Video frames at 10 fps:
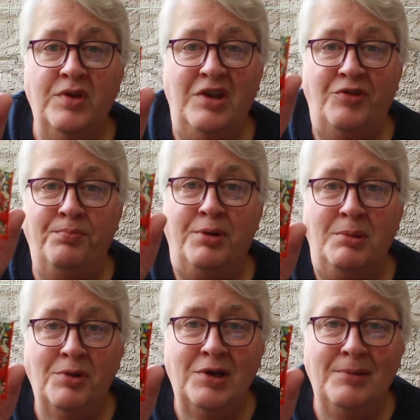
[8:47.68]
It's
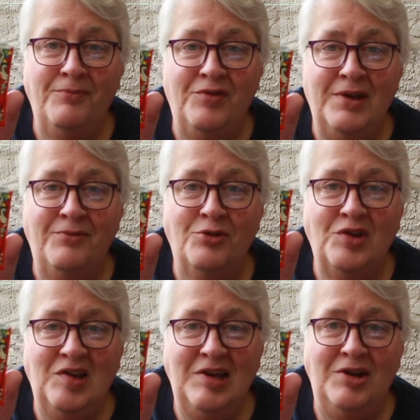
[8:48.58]
bubblegum flavored
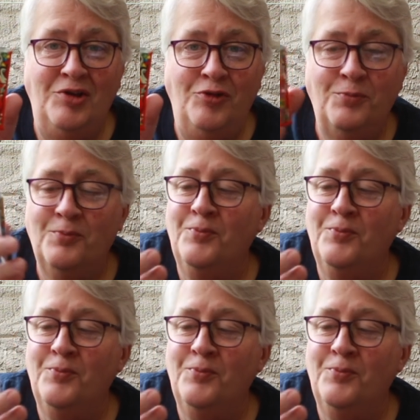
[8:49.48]
candies